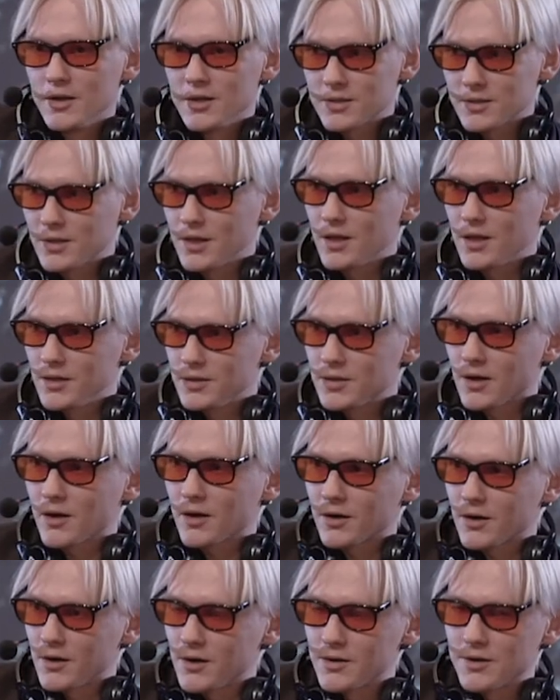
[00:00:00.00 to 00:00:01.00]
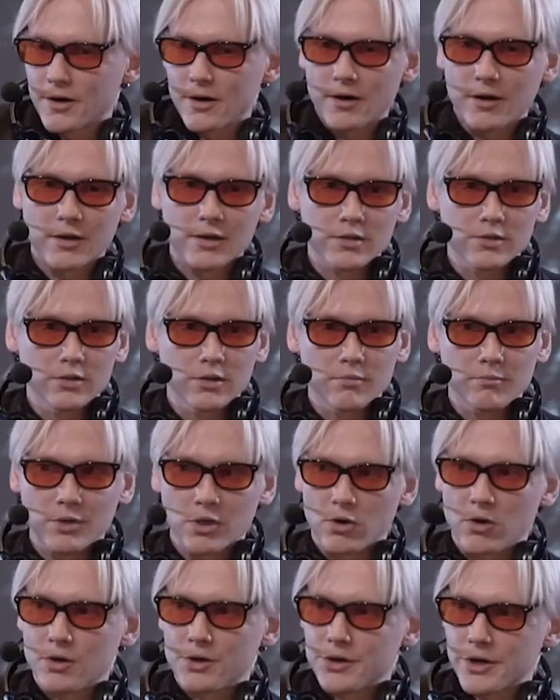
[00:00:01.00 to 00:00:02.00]
It's getting dark and dark. It's going to
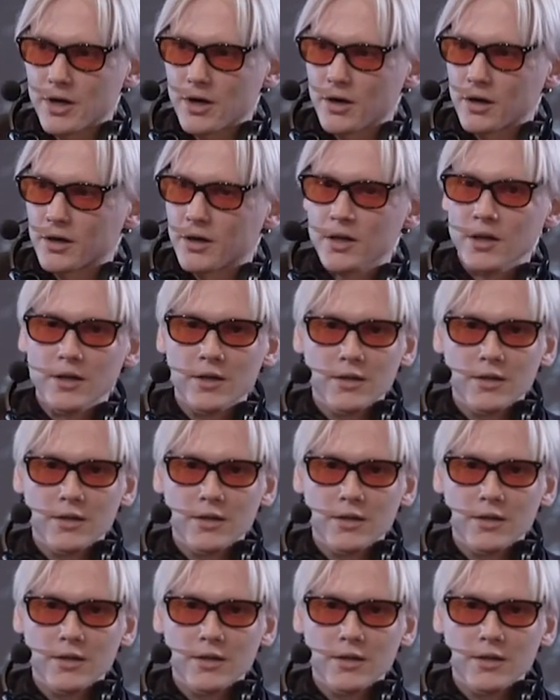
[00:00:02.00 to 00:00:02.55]
be all dark